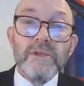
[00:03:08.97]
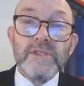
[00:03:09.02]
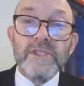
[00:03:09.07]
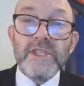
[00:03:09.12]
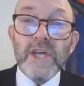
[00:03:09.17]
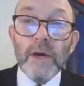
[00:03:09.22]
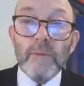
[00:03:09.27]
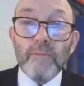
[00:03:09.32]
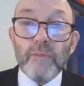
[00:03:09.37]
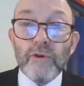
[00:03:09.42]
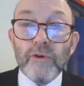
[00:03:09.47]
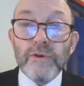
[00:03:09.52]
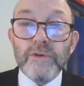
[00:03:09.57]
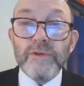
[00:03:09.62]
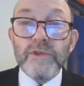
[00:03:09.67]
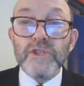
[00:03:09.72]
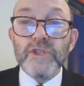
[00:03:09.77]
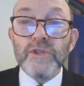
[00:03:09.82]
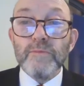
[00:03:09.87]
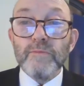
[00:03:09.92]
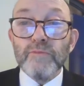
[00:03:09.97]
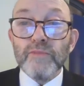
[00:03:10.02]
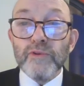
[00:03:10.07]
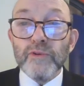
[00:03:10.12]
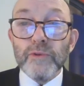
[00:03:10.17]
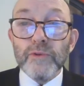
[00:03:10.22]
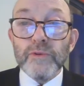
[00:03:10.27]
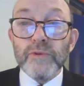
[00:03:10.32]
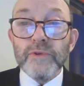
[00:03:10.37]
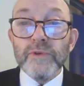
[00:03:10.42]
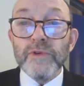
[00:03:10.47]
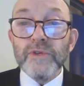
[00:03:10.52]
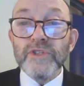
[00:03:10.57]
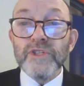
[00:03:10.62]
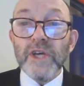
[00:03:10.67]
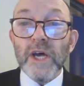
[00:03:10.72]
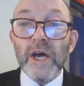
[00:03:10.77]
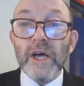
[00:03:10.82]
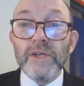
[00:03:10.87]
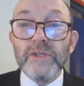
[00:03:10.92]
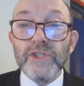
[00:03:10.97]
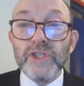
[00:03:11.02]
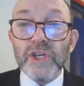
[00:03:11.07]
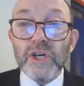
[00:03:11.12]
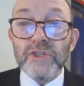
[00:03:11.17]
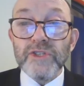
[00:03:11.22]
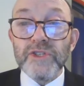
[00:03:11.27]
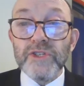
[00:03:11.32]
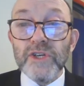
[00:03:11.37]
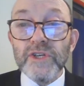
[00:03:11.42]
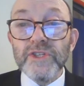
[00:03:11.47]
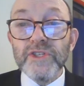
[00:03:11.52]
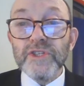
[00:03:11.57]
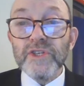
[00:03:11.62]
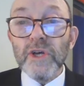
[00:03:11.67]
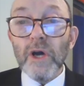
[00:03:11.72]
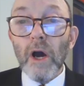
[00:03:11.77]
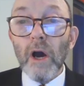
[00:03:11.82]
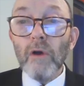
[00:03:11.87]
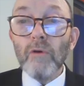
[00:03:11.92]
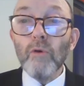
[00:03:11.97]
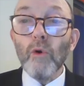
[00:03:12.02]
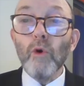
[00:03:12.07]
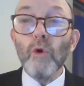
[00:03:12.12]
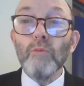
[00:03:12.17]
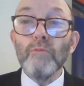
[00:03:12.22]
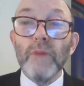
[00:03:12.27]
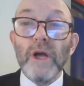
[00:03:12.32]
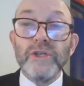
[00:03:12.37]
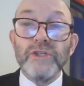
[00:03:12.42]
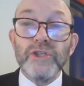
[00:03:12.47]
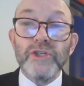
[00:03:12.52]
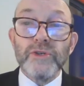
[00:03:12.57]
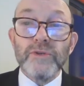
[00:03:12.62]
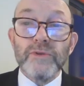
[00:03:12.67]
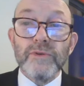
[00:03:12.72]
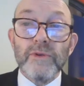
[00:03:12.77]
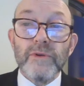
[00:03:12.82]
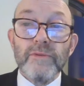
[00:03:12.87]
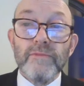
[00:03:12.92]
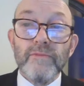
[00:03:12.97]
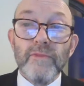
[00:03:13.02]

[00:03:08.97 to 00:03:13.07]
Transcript: temperance, prudence, and justice are all mentioned.